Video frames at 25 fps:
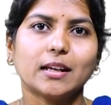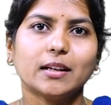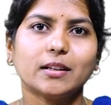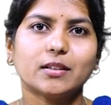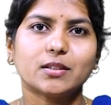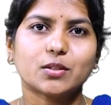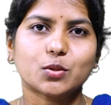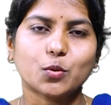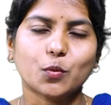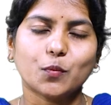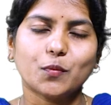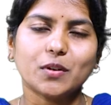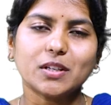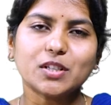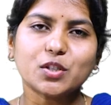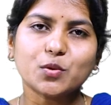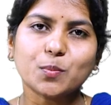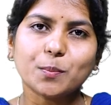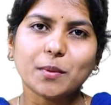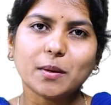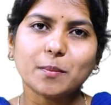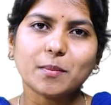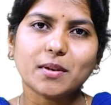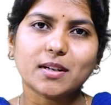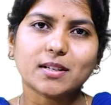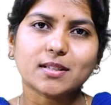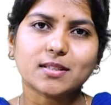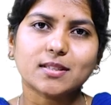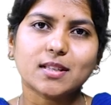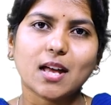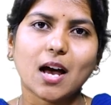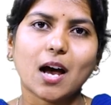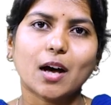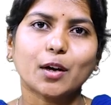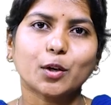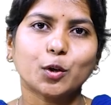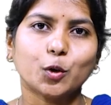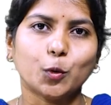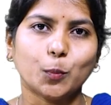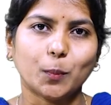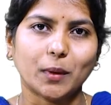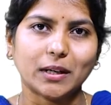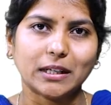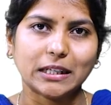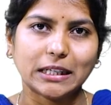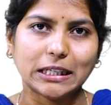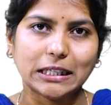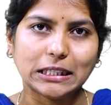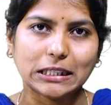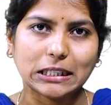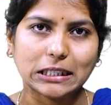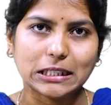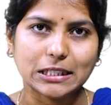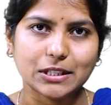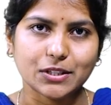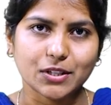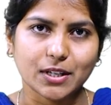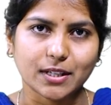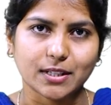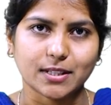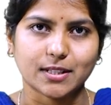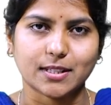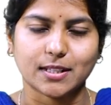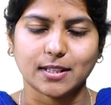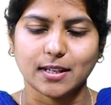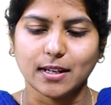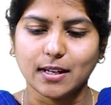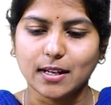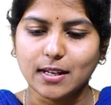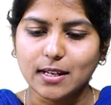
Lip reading: So which mimics the human intelligence.